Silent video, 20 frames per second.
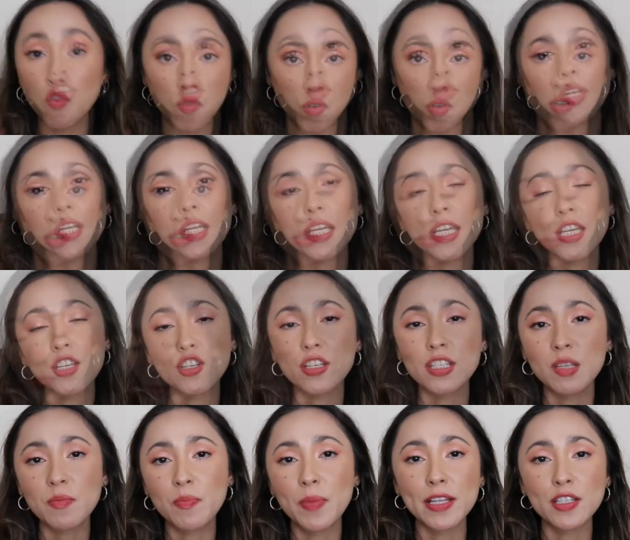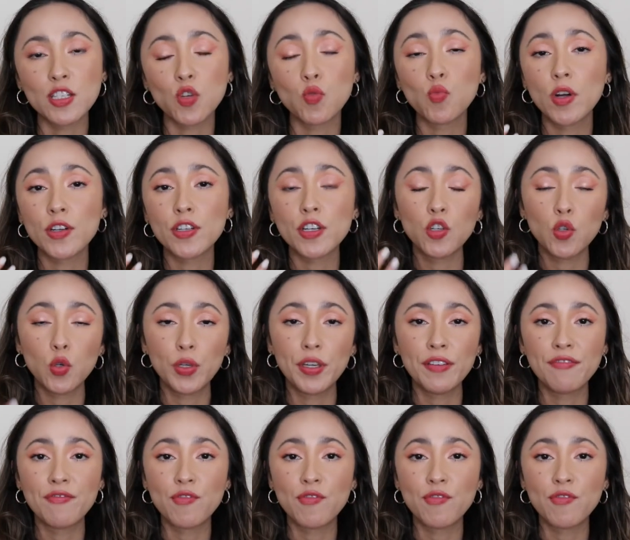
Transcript: So it really, it just depends on what you're looking